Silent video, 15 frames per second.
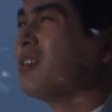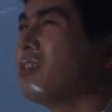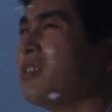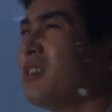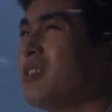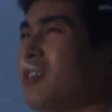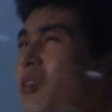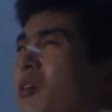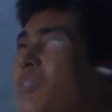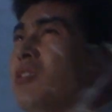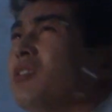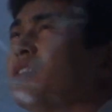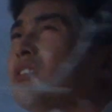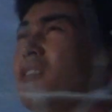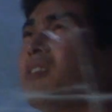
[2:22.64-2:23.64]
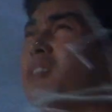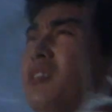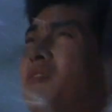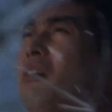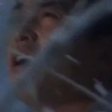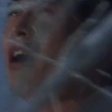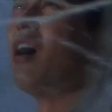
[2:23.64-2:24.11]
annoying earworm
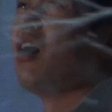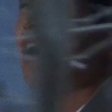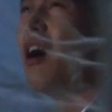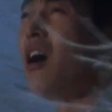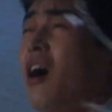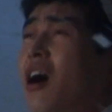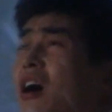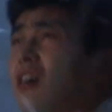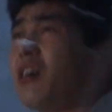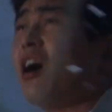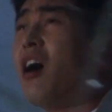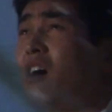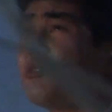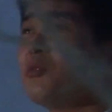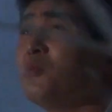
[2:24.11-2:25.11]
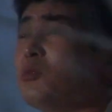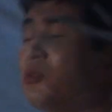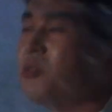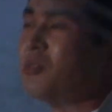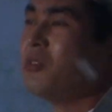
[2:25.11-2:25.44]
that goes throughout Tokyo Drifter